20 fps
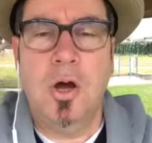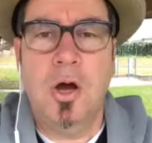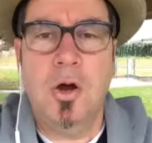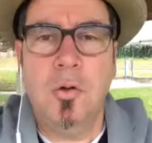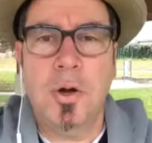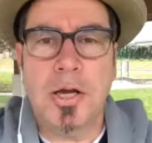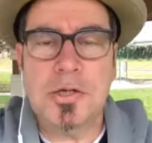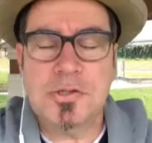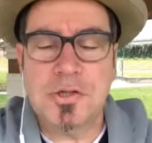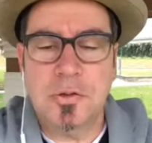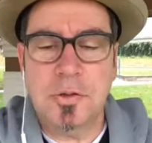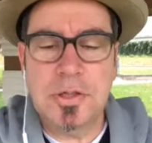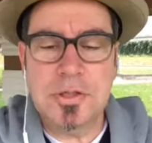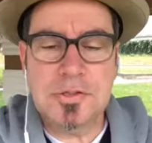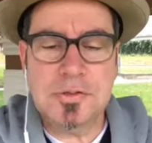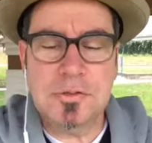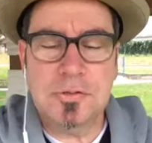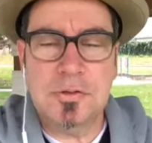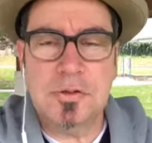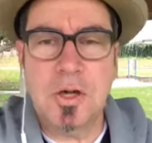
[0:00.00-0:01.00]
All right, so
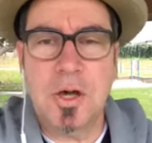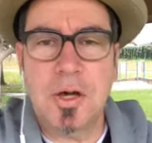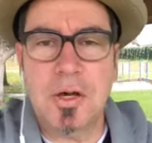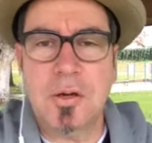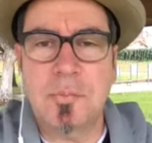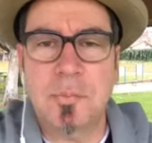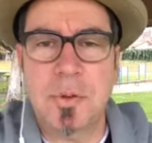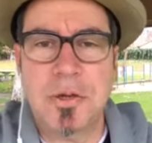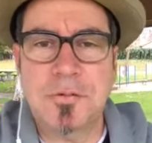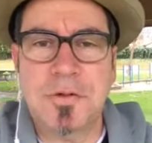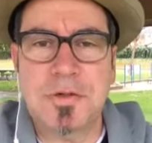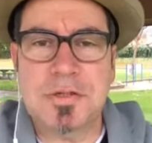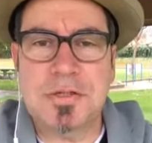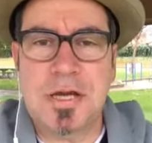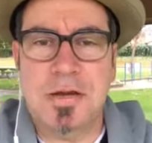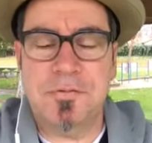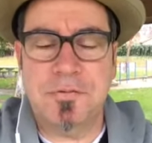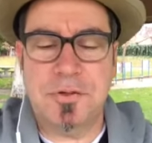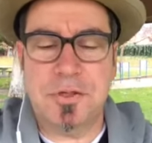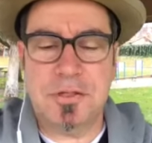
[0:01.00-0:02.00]
let's talk about the
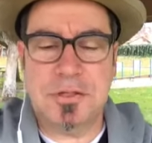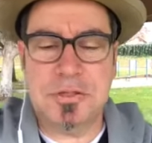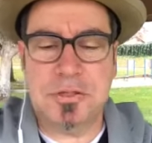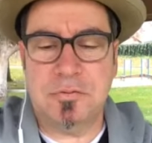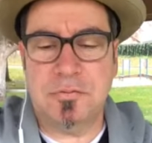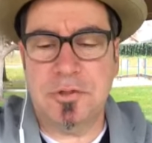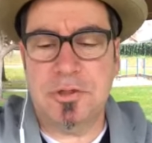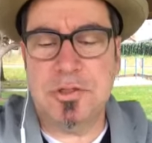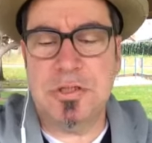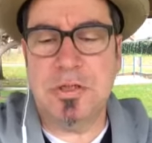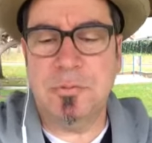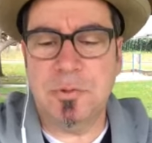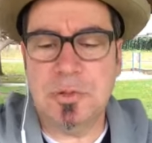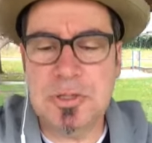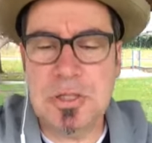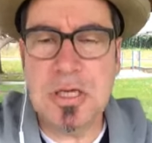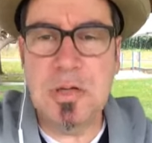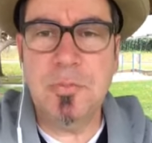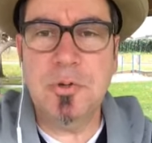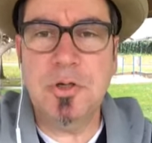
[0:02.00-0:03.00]
definition of a team. A
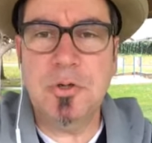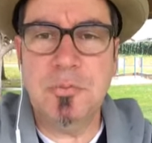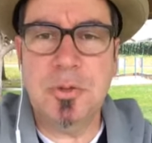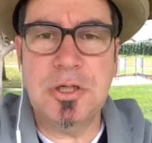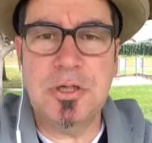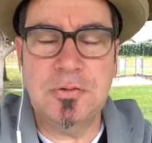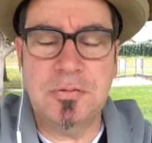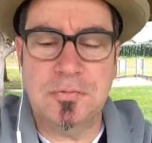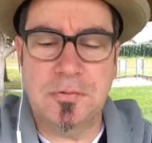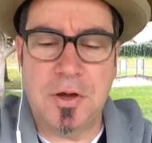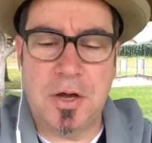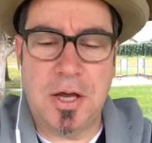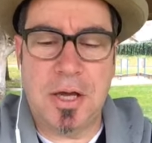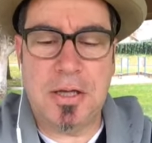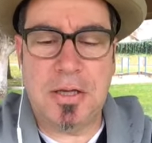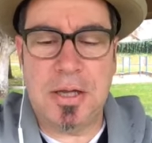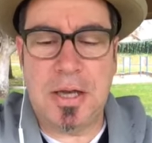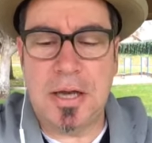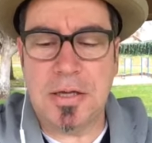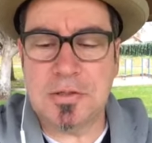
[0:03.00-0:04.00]
team can be
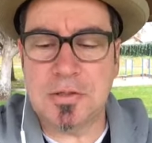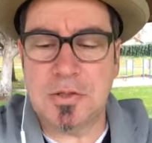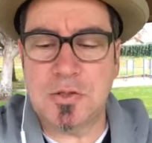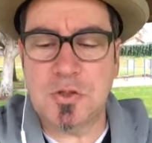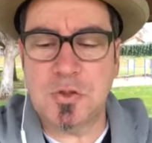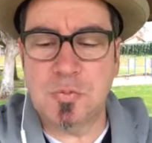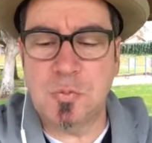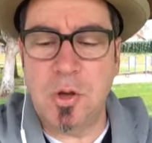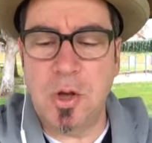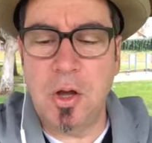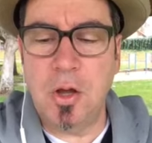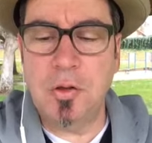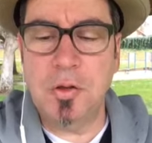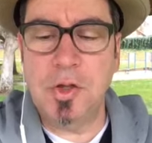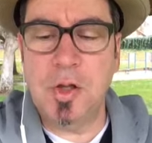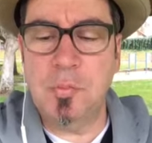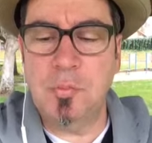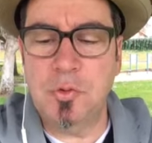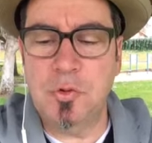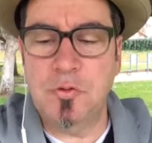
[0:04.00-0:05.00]
defined as a small
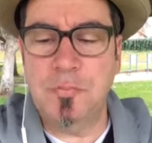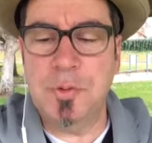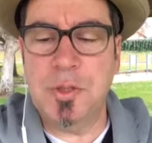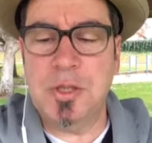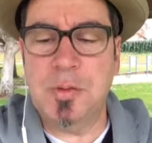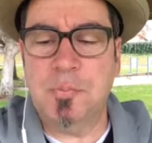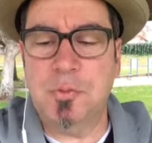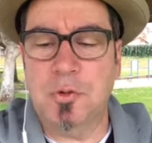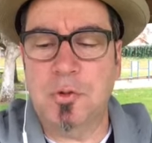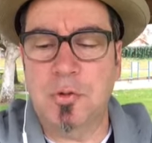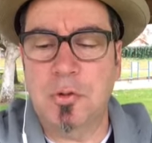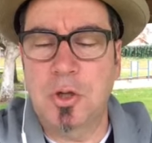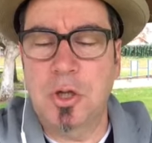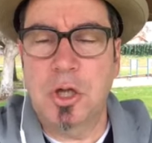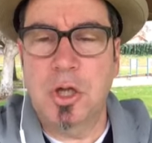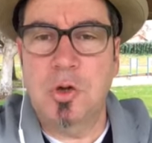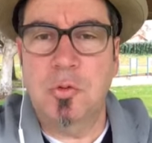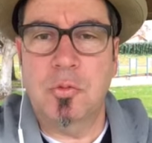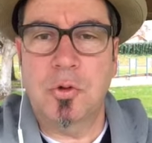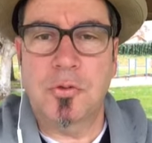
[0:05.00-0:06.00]
number of people
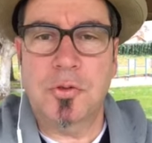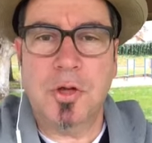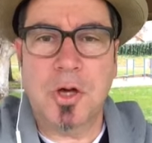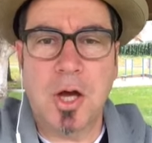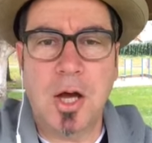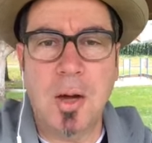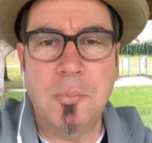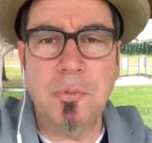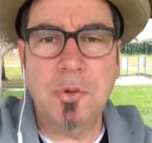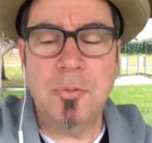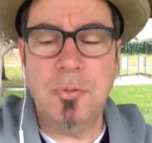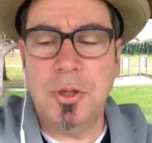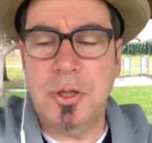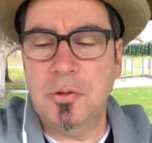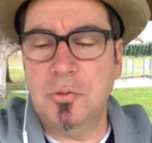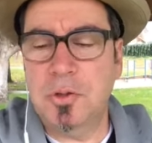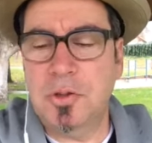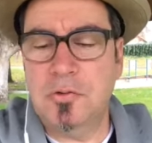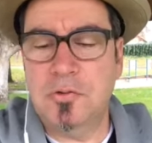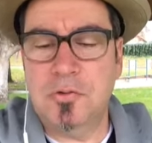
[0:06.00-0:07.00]
with
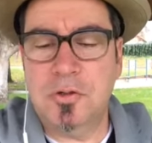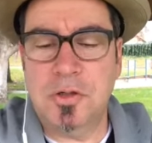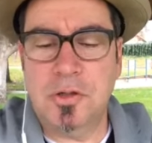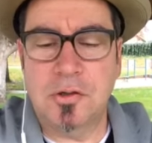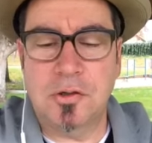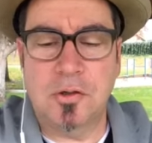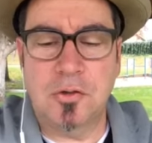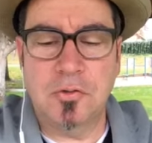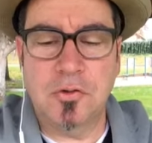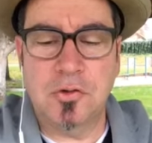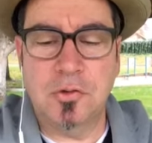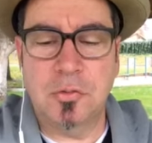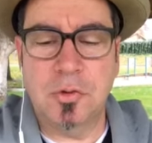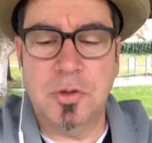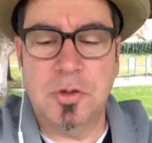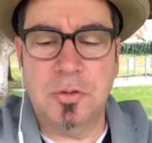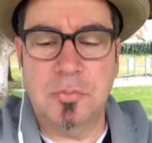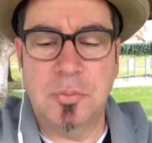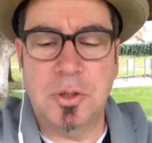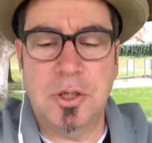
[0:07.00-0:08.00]
complementary skills who are
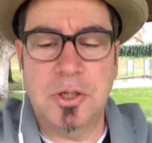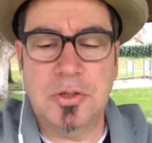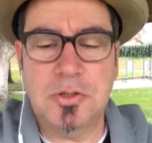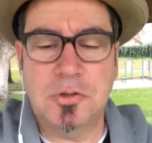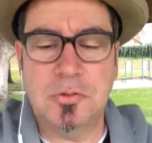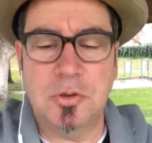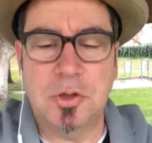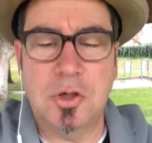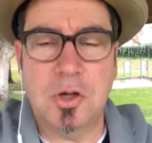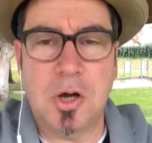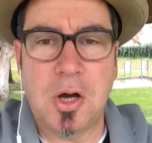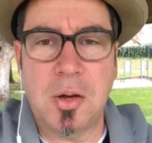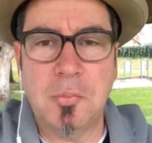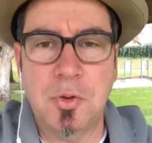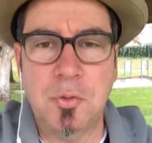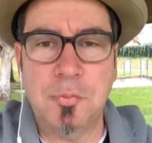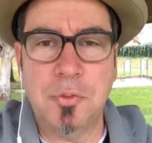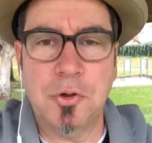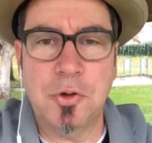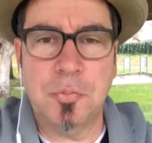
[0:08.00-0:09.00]
committed to a
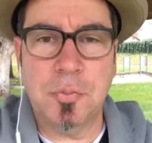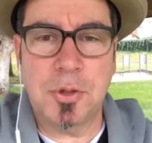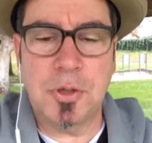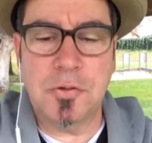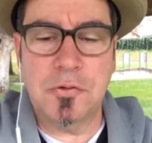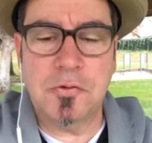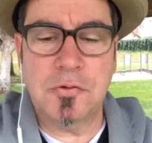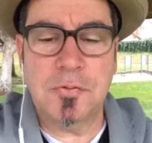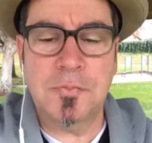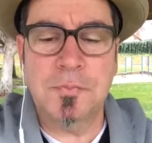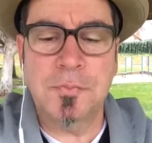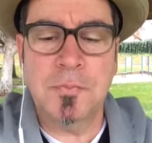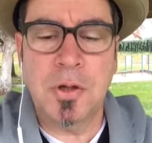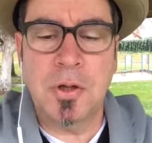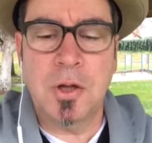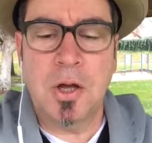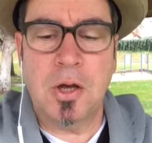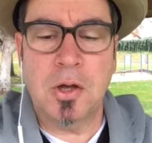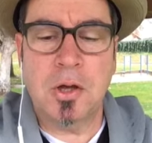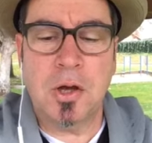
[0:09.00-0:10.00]
common purpose,
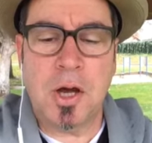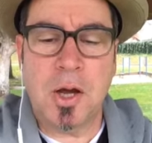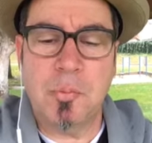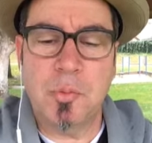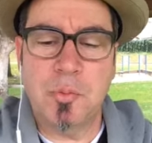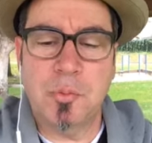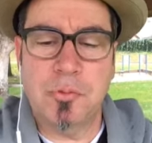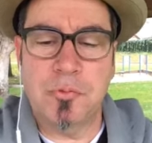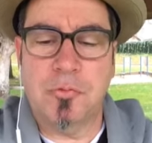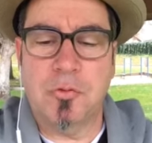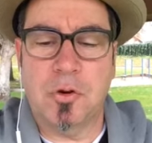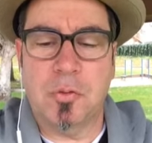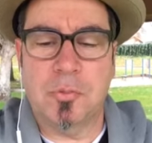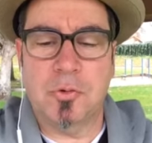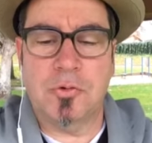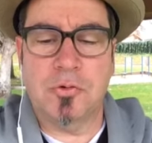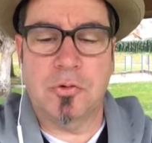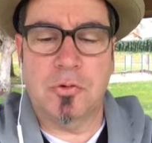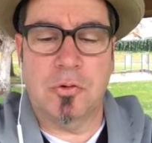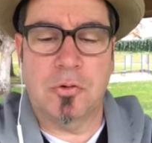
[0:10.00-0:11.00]
a common
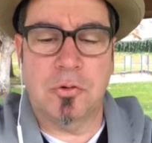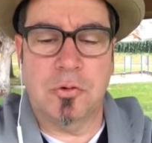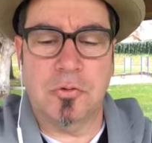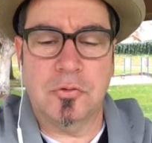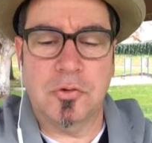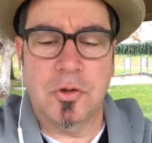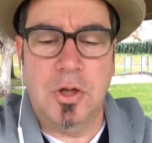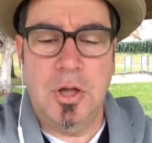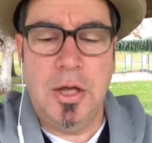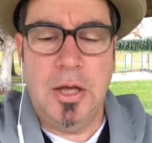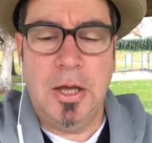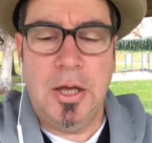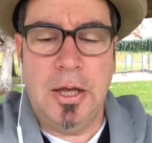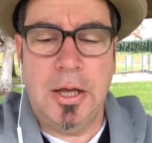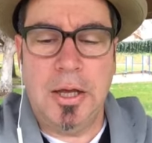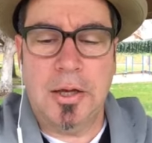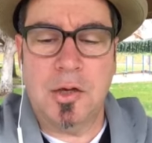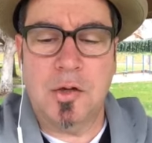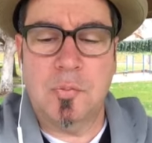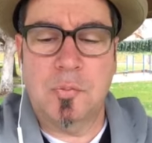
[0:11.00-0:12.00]
performance goals,
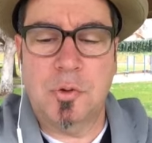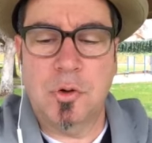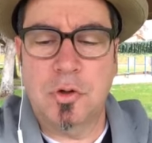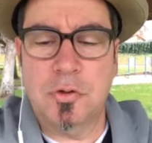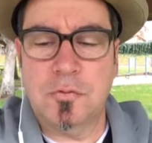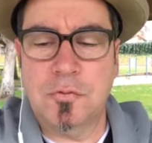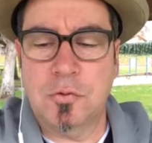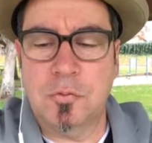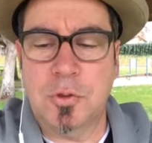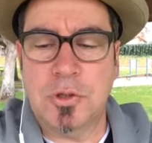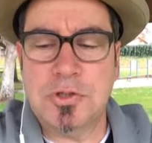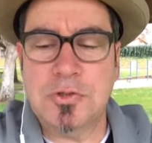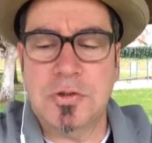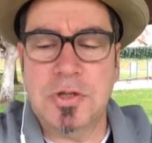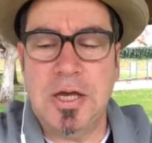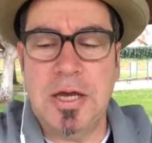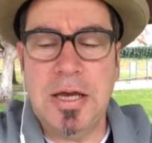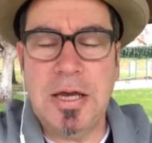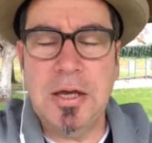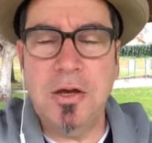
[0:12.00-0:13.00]
and an approach for which
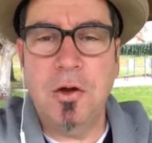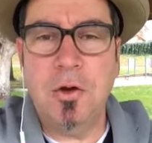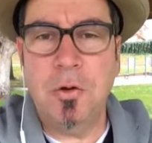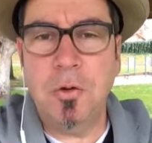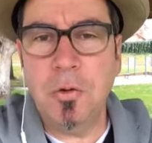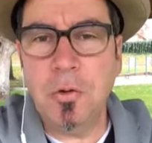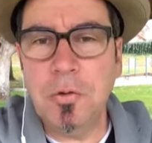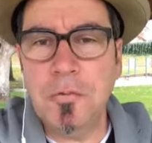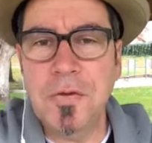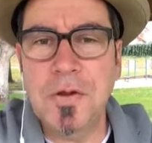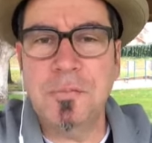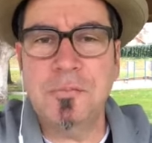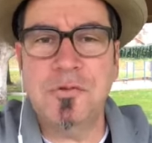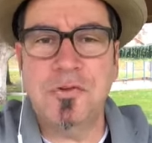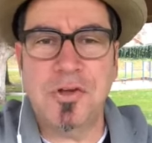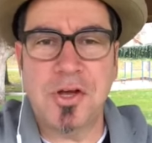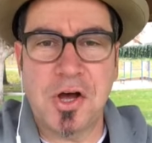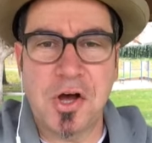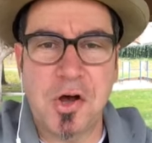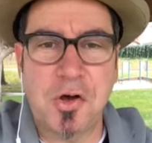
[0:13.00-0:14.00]
they hold
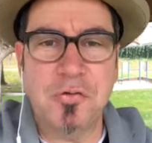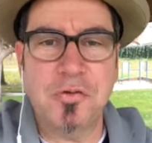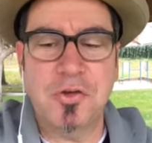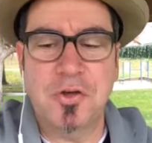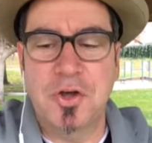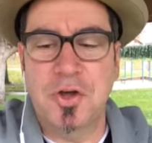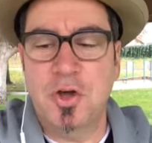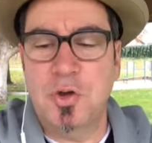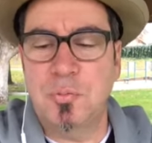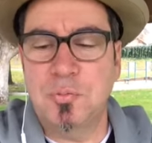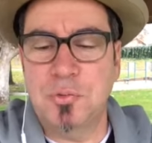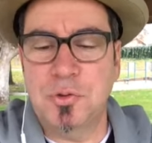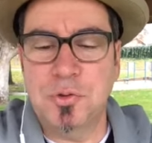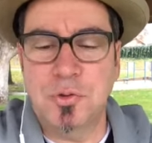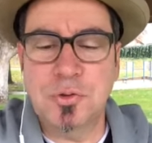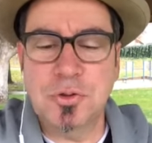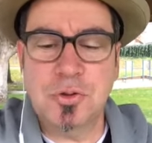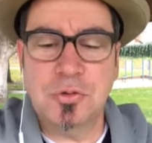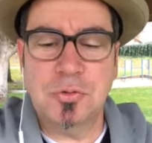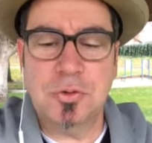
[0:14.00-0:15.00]
themselves
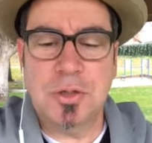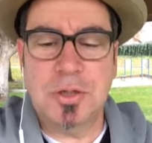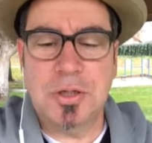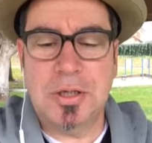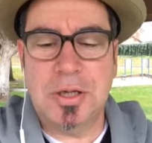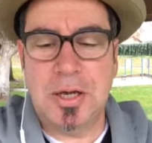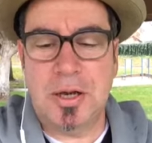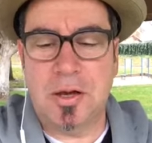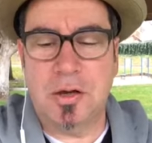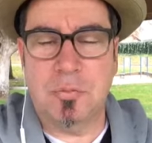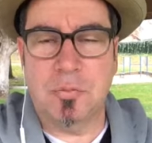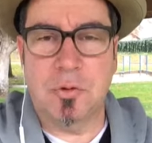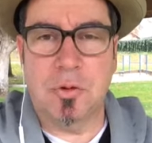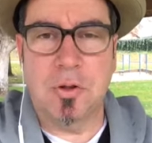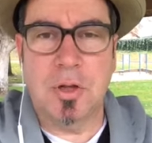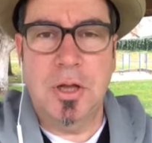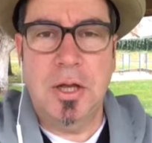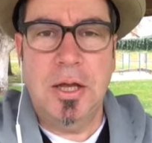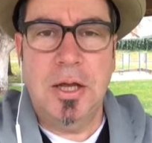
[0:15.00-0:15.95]
mutually accountable.